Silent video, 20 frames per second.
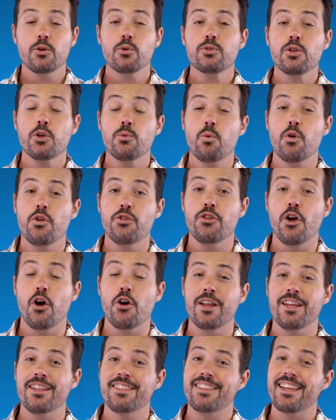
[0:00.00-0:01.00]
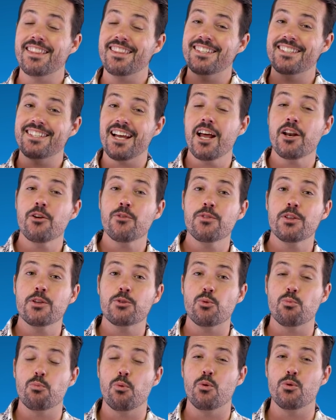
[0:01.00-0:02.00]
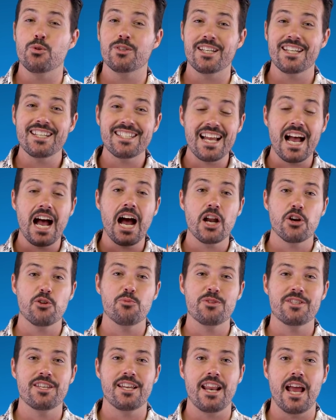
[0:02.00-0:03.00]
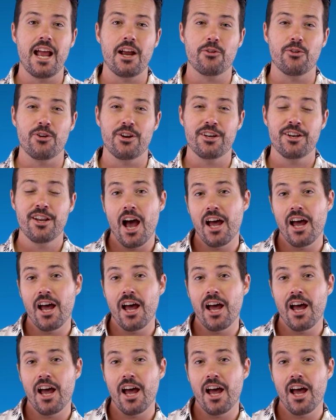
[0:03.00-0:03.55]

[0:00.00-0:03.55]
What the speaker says: also worth noting that the data in these reports is 100% accurate,